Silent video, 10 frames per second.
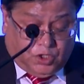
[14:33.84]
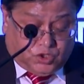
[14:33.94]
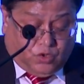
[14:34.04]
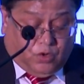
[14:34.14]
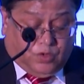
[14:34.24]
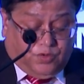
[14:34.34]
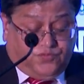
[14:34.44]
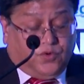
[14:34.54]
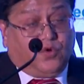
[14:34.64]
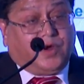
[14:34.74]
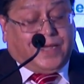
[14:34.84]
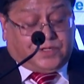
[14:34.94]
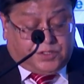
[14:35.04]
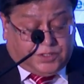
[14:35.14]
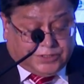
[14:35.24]
So if you look at,
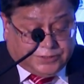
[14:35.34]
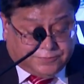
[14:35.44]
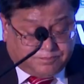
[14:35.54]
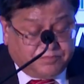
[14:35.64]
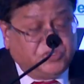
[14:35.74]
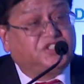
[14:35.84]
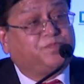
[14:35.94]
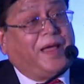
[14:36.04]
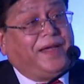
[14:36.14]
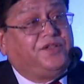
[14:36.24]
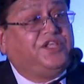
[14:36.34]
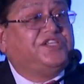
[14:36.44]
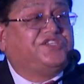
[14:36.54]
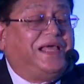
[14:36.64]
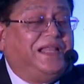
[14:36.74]
despite
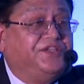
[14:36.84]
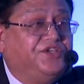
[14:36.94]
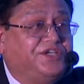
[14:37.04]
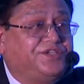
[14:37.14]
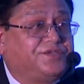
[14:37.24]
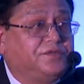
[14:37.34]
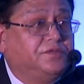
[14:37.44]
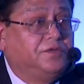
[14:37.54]
these challenges,